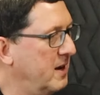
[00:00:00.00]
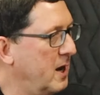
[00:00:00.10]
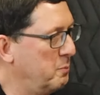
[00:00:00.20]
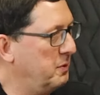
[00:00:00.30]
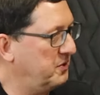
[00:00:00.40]

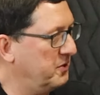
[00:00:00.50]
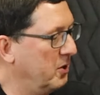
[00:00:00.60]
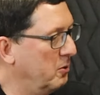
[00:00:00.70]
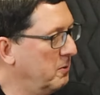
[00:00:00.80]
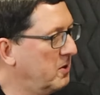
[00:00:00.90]

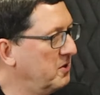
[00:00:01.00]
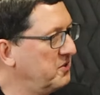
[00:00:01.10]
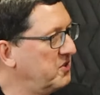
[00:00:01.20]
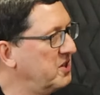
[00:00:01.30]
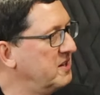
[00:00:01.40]
episode
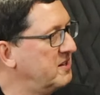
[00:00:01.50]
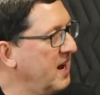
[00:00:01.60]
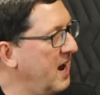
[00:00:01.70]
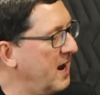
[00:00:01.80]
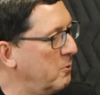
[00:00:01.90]
because
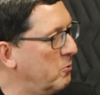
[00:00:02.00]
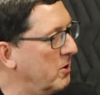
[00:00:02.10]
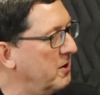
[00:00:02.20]
today we're